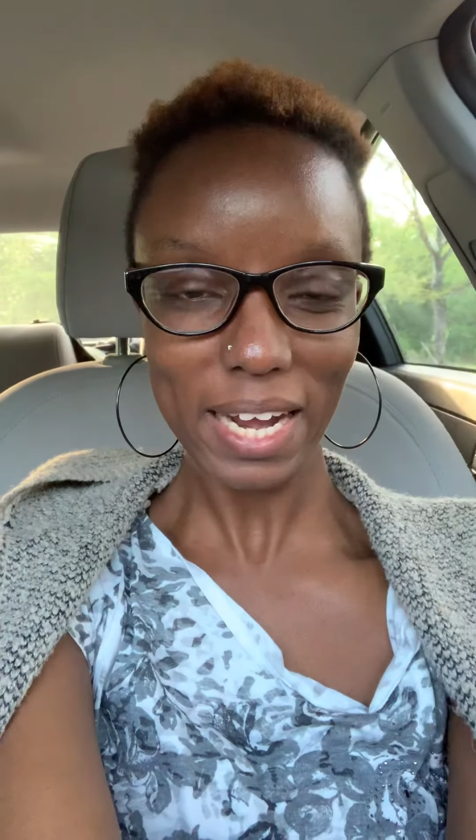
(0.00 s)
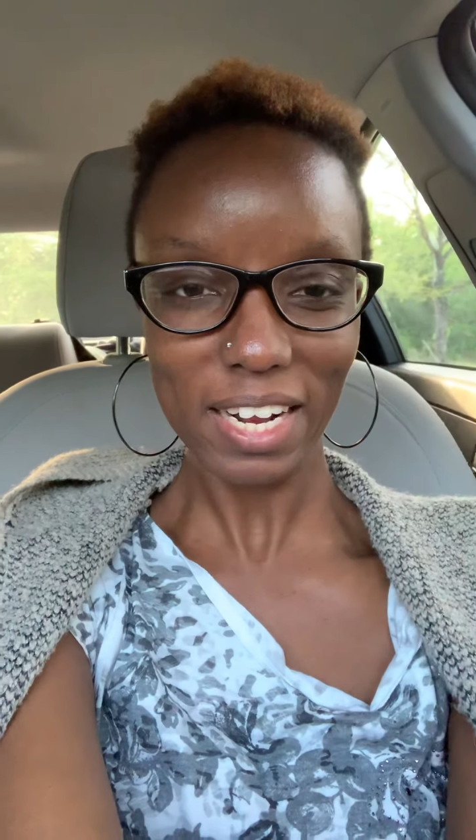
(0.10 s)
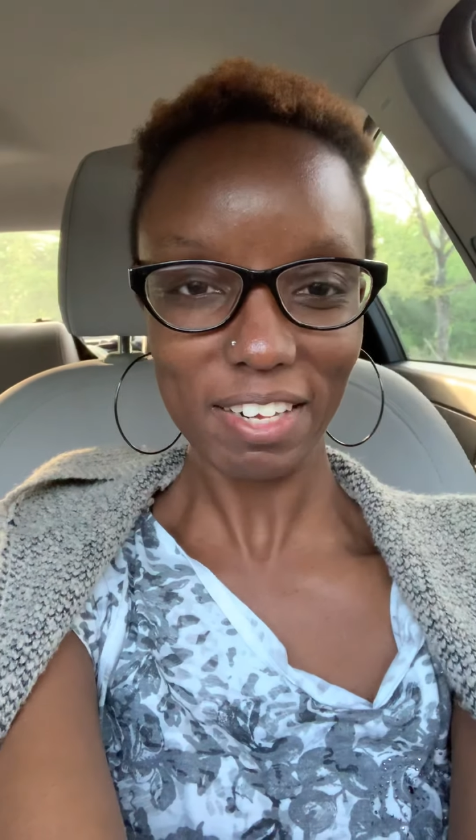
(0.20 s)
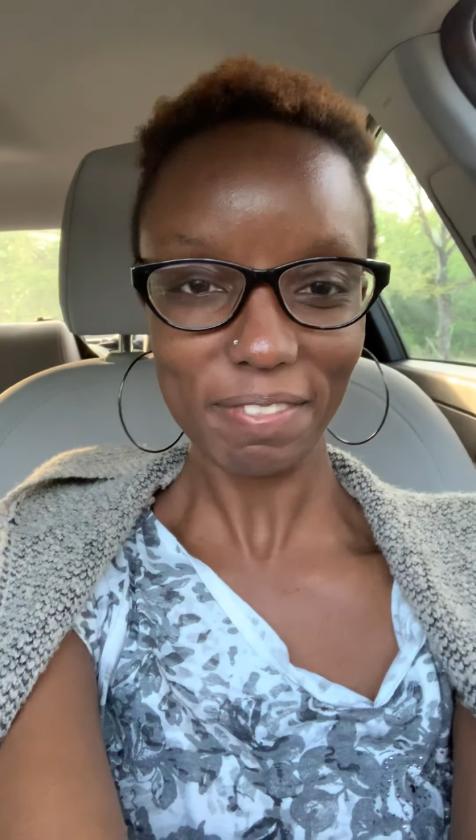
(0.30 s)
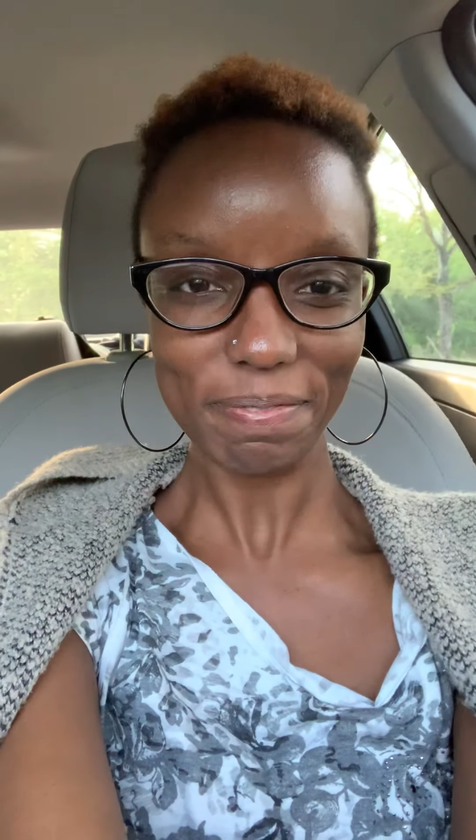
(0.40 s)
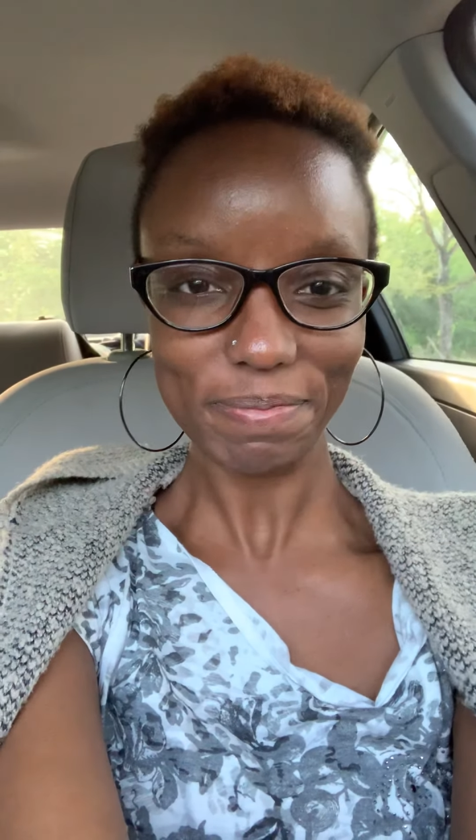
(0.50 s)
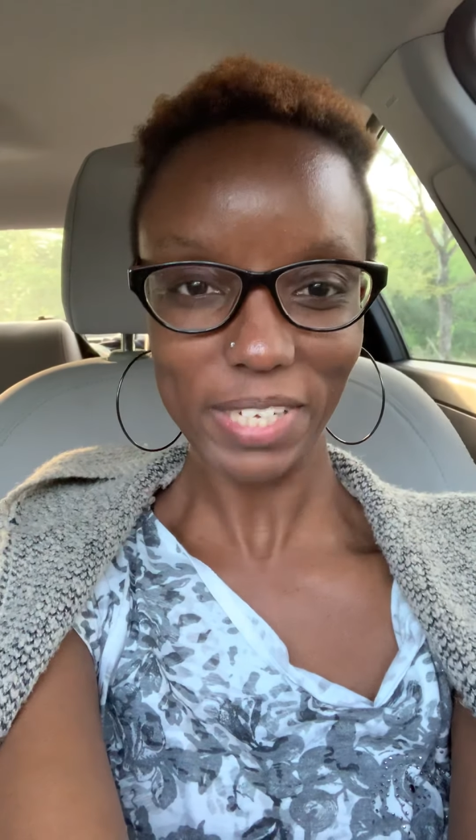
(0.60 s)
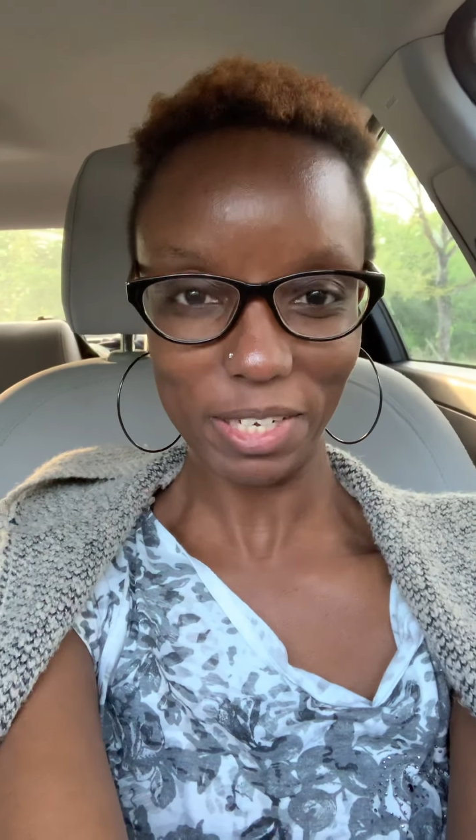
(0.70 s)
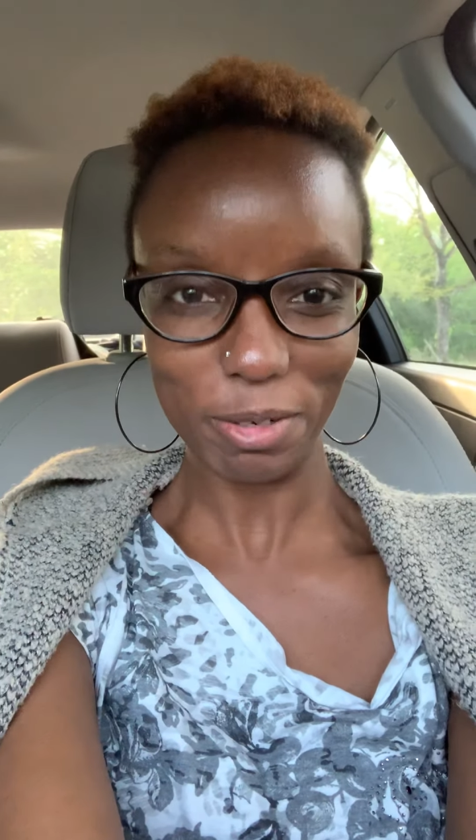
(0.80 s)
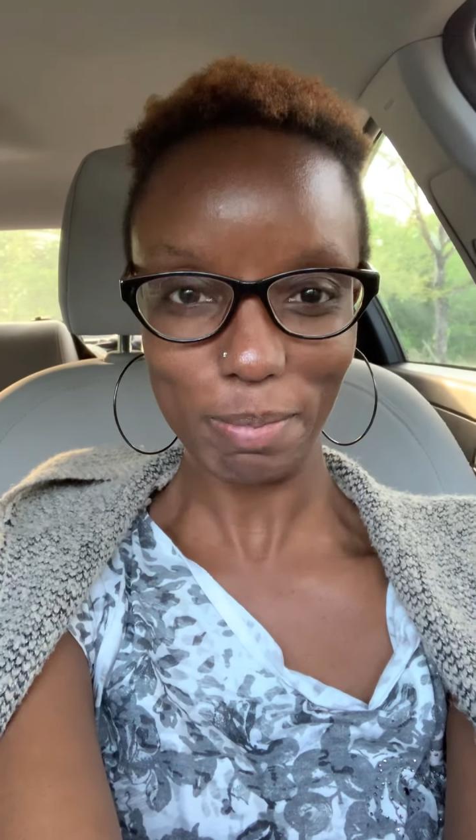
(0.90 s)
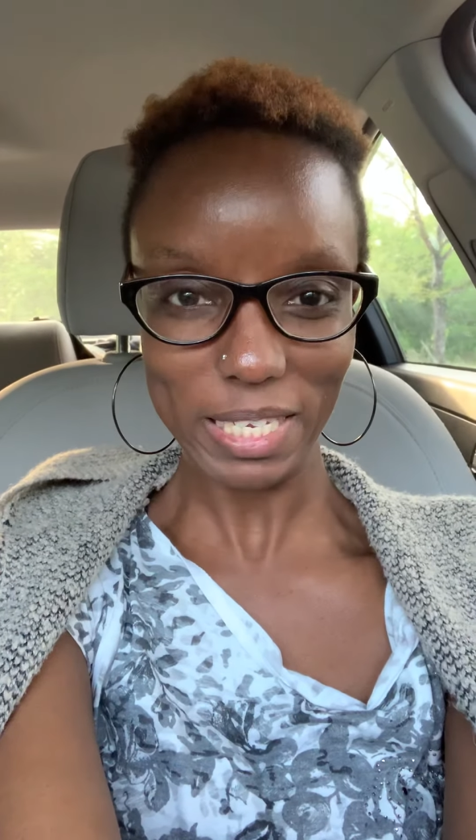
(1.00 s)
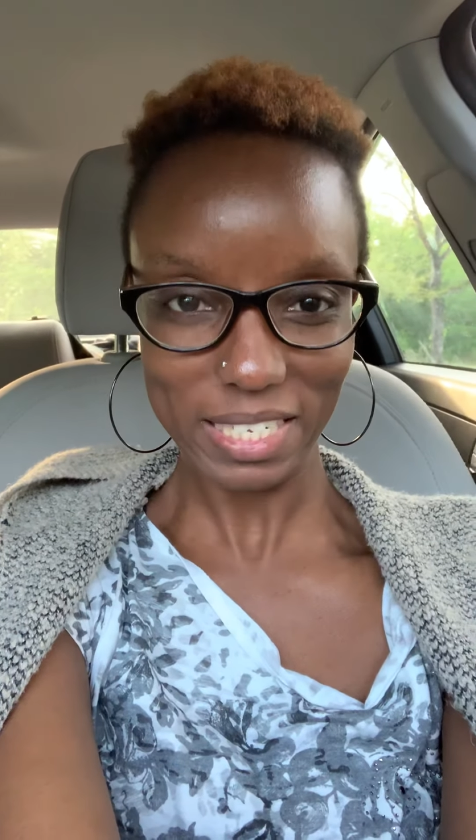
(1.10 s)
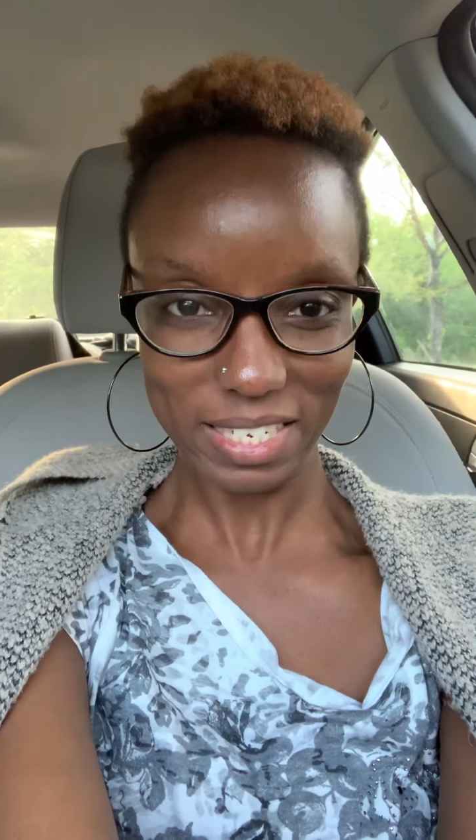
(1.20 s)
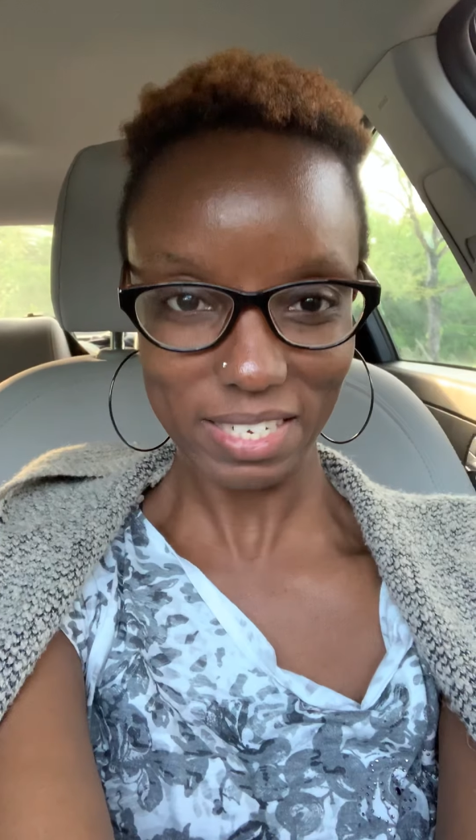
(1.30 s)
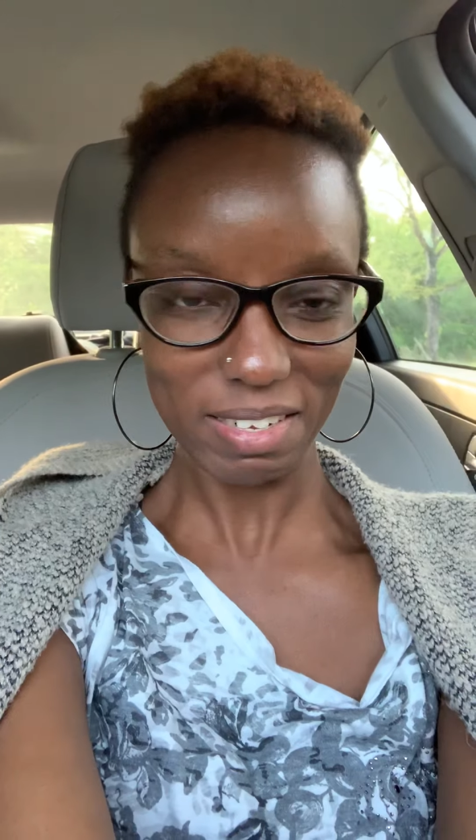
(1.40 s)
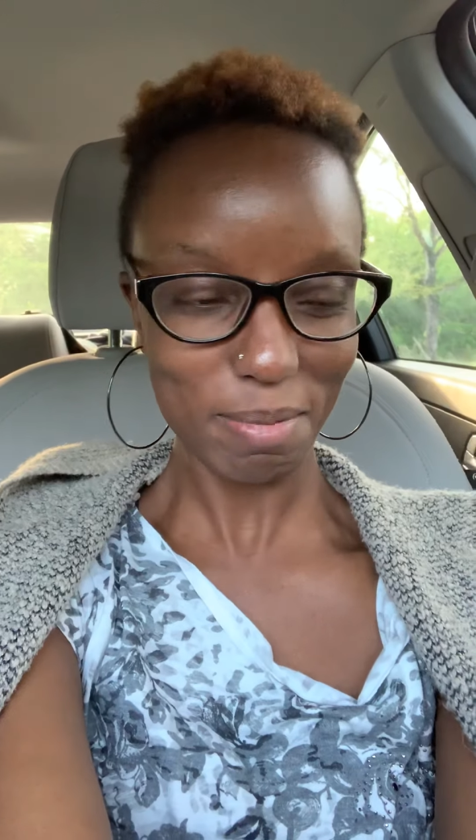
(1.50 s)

There you go, my son.